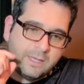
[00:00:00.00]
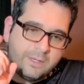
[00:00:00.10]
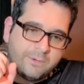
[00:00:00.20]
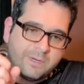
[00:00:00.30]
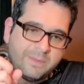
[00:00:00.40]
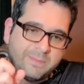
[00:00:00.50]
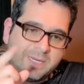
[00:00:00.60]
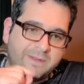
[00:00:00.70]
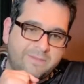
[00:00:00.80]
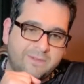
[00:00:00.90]
you want to be
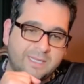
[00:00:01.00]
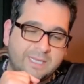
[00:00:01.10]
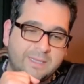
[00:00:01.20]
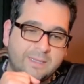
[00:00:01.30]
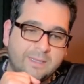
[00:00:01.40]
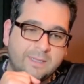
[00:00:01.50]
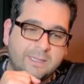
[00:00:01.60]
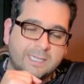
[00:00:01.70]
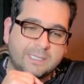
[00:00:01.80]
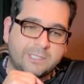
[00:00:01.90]
mindful
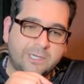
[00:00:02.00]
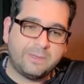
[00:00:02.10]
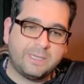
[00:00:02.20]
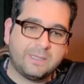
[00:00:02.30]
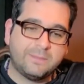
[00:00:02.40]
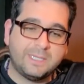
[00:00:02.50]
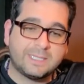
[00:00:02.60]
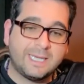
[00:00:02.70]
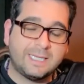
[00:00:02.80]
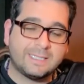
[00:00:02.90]
that showing them these
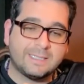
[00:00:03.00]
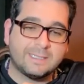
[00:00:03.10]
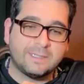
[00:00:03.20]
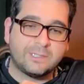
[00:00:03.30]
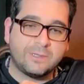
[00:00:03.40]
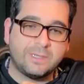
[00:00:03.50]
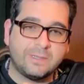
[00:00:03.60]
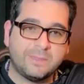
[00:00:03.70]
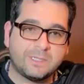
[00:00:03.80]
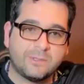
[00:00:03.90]
cases and showing
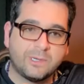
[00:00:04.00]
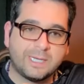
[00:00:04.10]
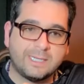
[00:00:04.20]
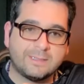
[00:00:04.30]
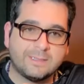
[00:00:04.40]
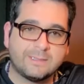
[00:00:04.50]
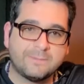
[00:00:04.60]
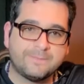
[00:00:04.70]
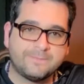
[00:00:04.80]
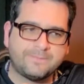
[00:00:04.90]
them these court
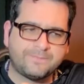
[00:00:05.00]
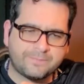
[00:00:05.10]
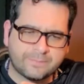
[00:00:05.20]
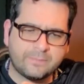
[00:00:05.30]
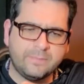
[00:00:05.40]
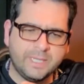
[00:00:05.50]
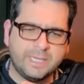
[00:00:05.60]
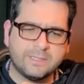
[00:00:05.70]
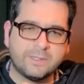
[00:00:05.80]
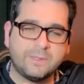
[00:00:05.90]
cases
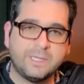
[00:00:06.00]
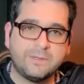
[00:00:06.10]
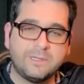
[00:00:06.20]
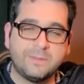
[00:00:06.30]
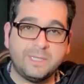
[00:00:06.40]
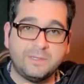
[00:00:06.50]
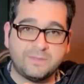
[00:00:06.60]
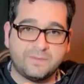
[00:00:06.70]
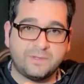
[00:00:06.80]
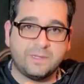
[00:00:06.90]
is only going to be
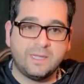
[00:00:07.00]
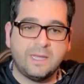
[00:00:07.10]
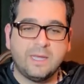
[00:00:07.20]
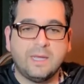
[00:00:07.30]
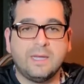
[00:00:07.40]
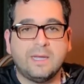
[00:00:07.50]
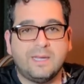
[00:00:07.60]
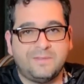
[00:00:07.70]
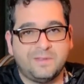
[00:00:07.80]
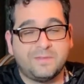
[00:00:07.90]
useful
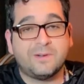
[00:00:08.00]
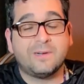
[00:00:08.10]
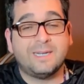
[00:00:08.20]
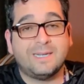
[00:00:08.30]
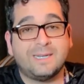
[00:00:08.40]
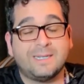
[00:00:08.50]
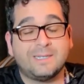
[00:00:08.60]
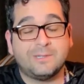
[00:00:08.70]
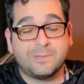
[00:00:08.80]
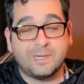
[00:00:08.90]
if you've already
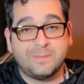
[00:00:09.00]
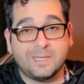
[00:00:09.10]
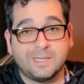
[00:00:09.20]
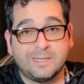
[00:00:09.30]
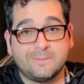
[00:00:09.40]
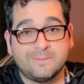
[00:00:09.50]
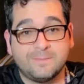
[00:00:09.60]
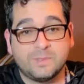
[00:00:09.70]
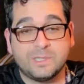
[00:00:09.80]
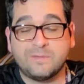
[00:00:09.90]
got good credibility.
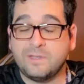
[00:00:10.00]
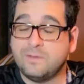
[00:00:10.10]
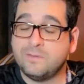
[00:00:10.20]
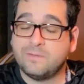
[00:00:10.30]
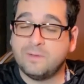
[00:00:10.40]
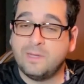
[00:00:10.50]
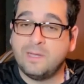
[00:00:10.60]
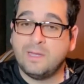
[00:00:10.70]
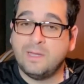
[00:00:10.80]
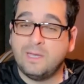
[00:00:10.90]
So if
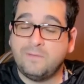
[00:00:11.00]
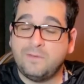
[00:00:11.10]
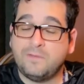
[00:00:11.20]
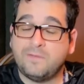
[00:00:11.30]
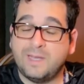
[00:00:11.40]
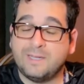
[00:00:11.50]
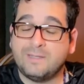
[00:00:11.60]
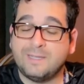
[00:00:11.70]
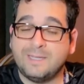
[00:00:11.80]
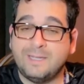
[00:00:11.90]
you've
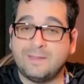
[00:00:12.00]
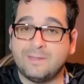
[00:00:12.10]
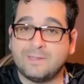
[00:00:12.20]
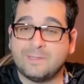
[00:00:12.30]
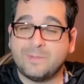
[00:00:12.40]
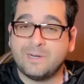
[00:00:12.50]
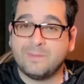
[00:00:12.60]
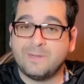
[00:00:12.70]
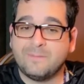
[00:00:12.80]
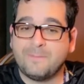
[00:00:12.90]
failed in the ethos
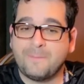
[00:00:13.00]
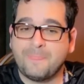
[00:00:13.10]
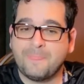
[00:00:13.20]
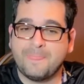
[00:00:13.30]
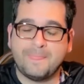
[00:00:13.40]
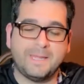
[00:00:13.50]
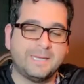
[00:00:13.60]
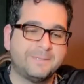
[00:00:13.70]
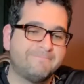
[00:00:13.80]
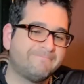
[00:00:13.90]
department,
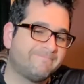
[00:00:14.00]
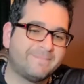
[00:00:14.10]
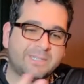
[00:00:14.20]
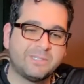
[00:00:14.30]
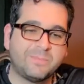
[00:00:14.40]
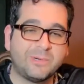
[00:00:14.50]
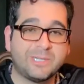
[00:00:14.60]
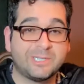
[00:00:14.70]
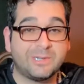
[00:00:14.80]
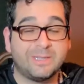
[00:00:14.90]
then there's no
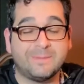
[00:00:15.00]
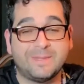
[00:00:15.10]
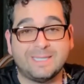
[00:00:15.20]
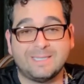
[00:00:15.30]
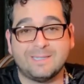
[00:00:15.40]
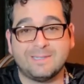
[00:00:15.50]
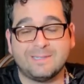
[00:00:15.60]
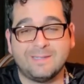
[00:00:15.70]
point in showing them these. They're